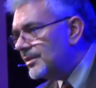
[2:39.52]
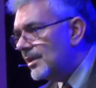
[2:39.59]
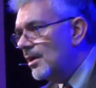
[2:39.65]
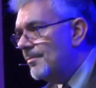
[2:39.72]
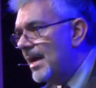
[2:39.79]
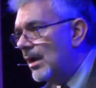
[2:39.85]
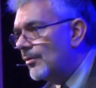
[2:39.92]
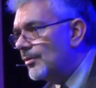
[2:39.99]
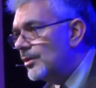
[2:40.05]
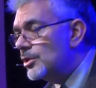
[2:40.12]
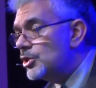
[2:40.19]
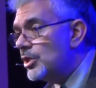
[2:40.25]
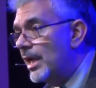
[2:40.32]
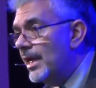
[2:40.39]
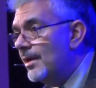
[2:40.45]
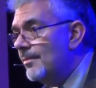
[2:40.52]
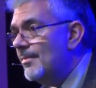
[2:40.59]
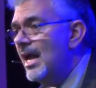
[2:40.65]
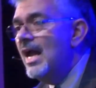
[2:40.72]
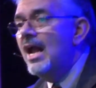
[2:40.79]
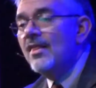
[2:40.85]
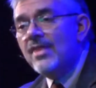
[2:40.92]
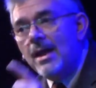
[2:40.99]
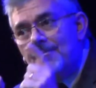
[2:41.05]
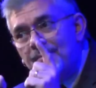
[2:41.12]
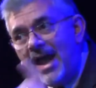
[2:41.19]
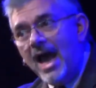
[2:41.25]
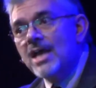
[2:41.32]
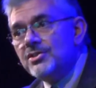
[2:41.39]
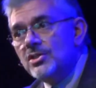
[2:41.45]
about the shame. That
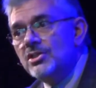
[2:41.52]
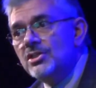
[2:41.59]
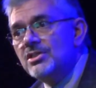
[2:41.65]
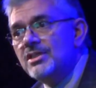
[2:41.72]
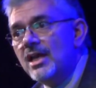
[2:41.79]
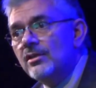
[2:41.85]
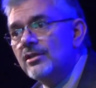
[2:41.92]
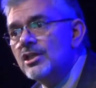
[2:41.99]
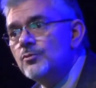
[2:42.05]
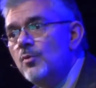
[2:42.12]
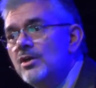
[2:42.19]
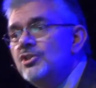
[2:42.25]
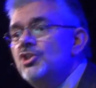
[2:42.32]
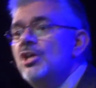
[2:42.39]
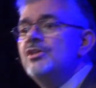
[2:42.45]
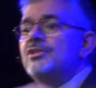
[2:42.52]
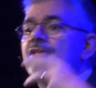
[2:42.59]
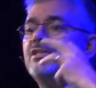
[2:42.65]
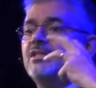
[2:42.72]
passage is telling us what Jesus